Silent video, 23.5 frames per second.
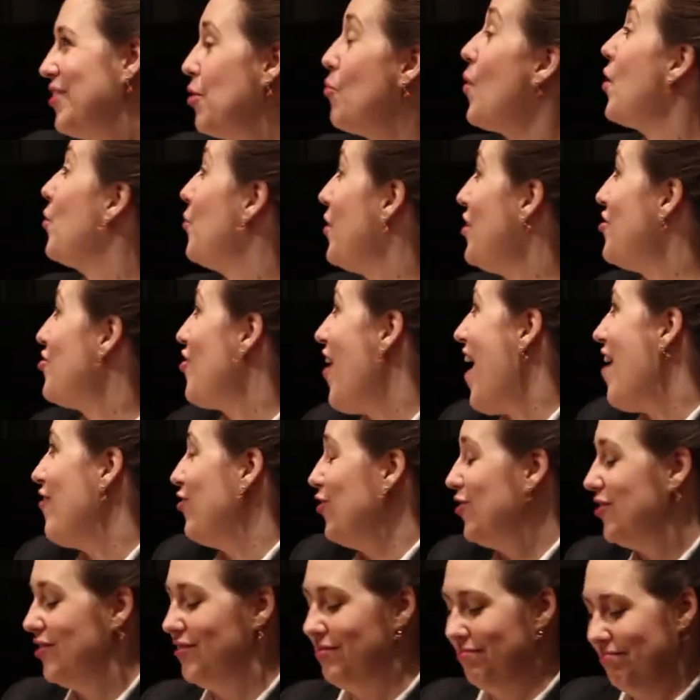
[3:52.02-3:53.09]
When we
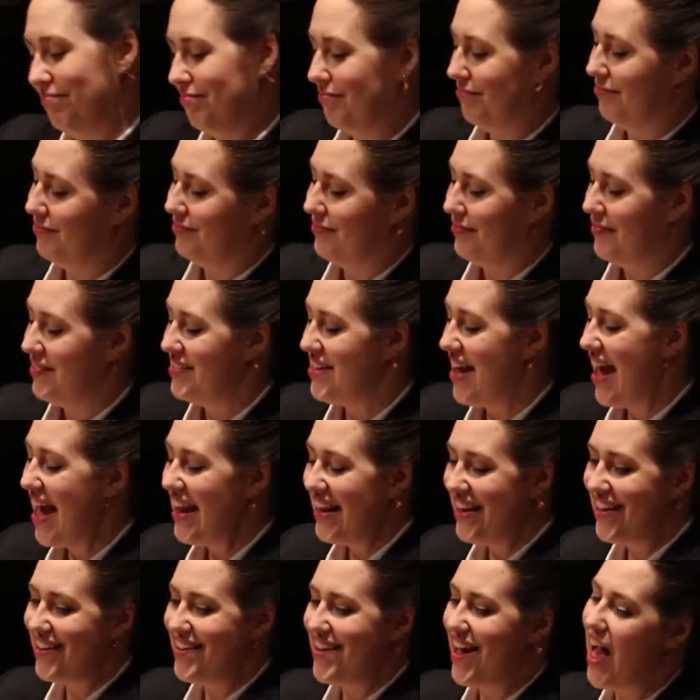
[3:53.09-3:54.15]
traveled
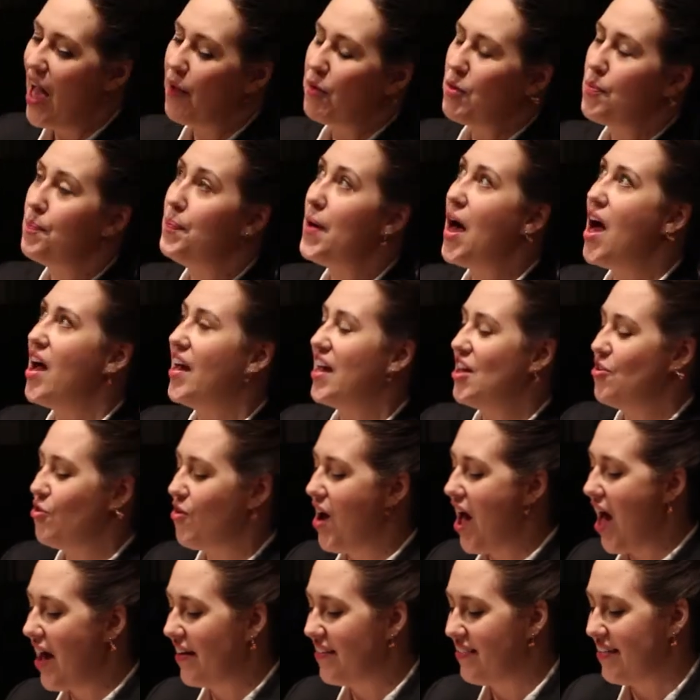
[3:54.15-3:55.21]
Tenny and I, with Buck and
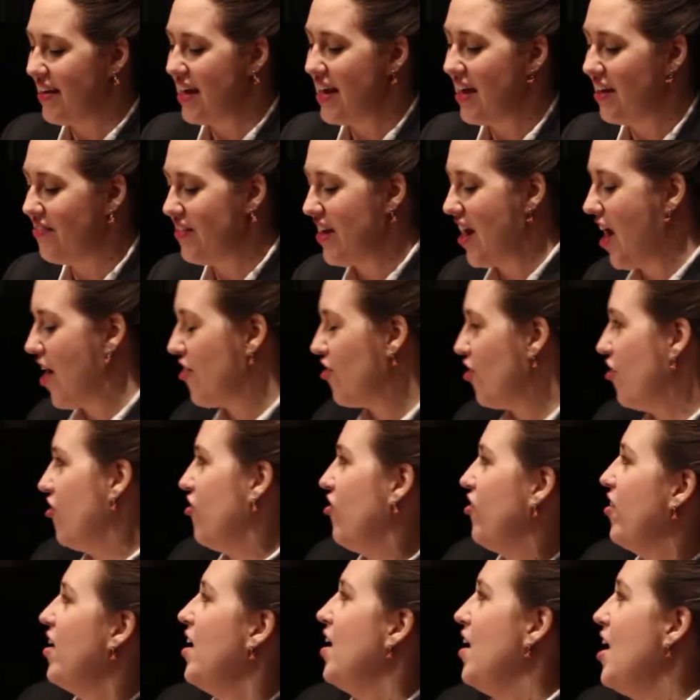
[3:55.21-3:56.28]
Roxy and the others.
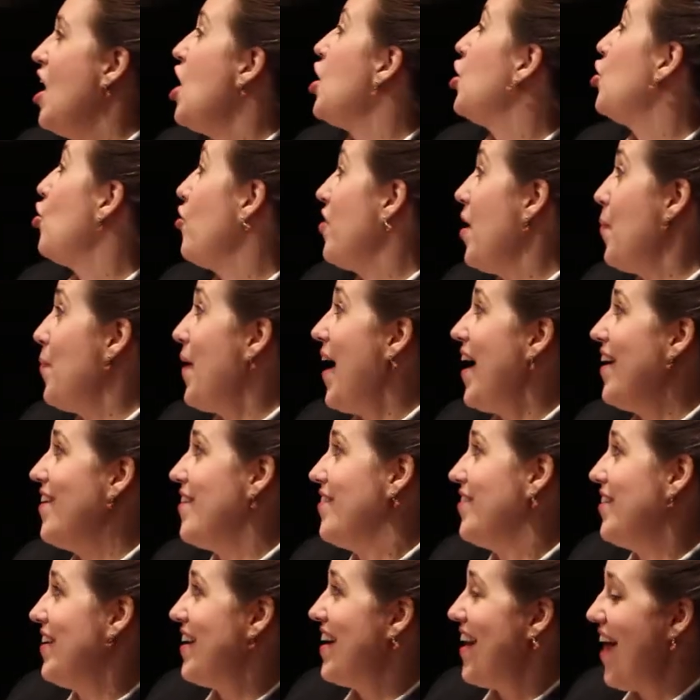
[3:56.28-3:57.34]
You know, they paid
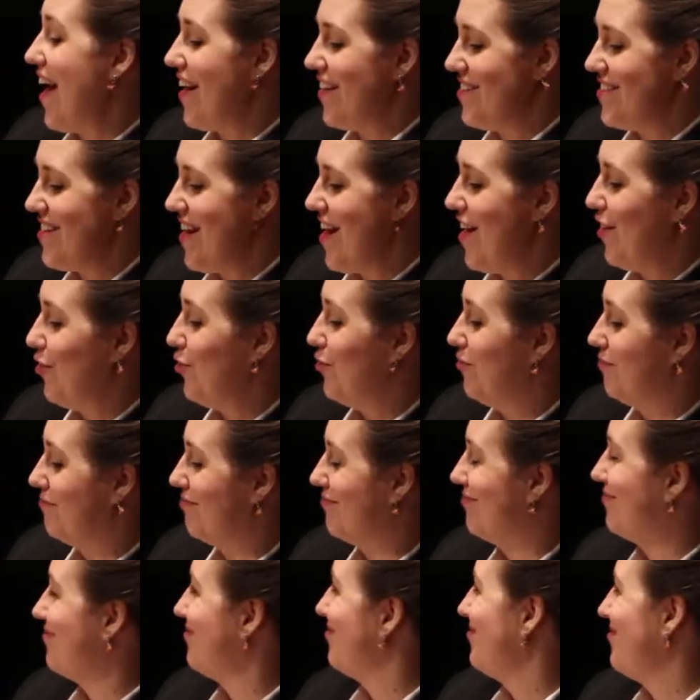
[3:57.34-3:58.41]
us to get out of town.
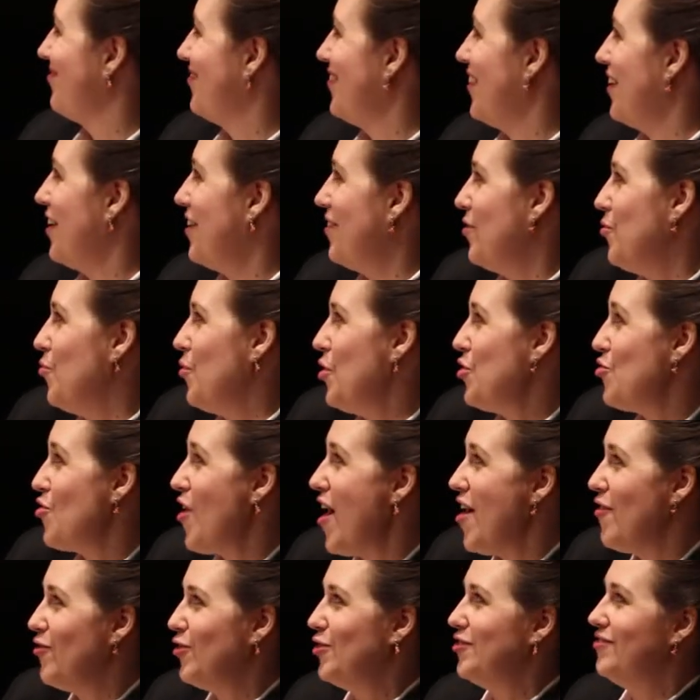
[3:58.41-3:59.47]
We
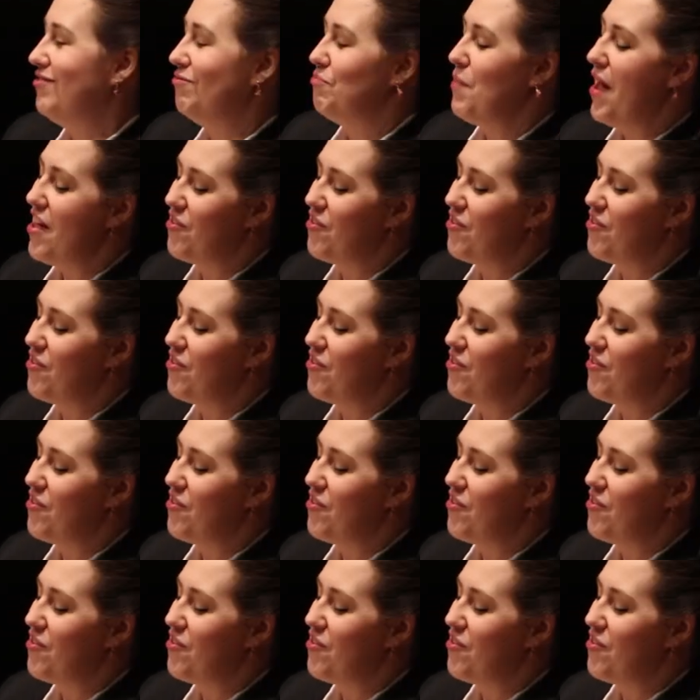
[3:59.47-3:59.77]
traveled,